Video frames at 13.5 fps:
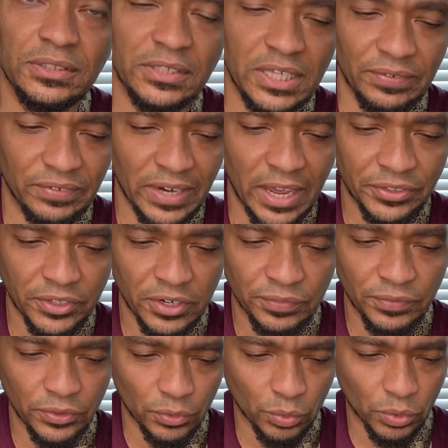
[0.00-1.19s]
give it out there
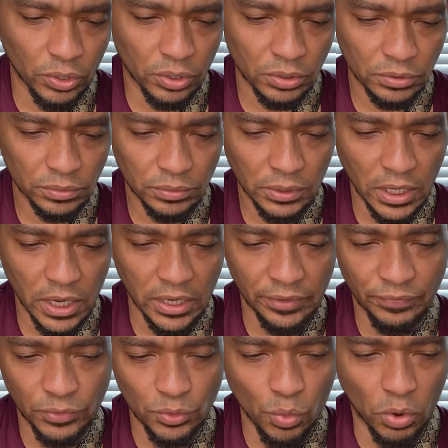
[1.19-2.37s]
for the world.
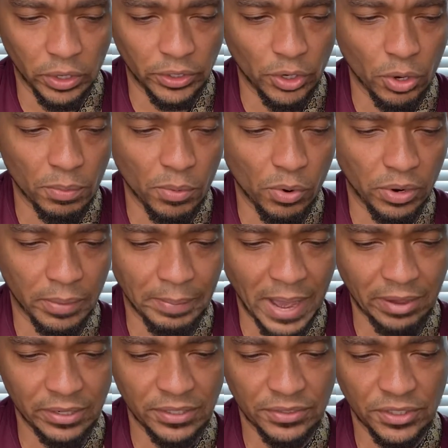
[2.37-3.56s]
If you want to know more
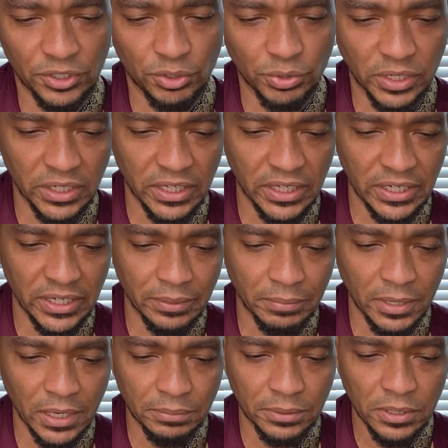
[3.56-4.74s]
about it, then you can hit him
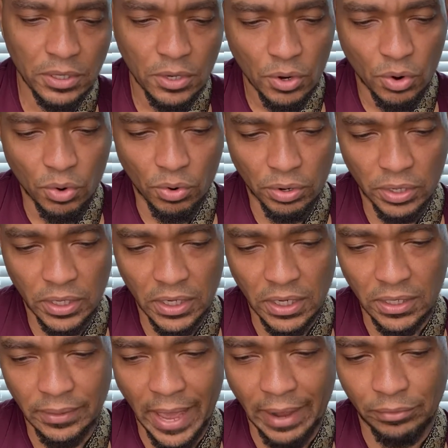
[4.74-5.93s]
up. Or
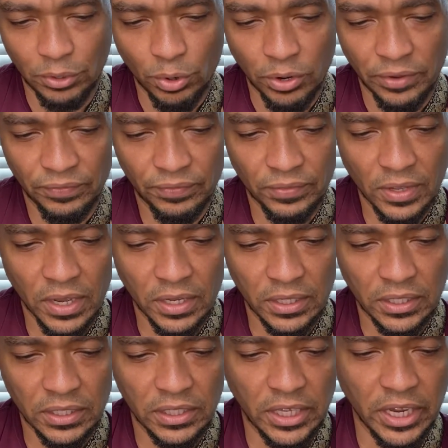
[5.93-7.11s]
I don't know if
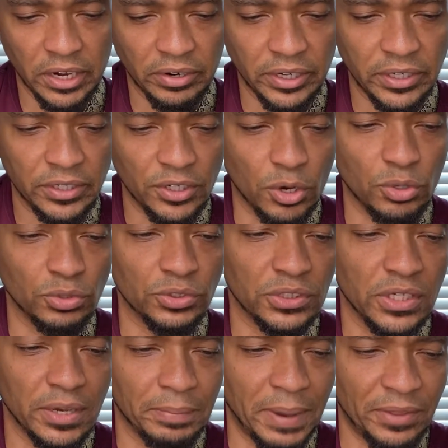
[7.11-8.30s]
Kerry knows
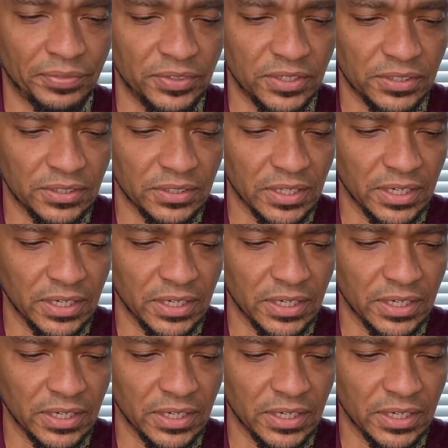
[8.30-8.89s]
about this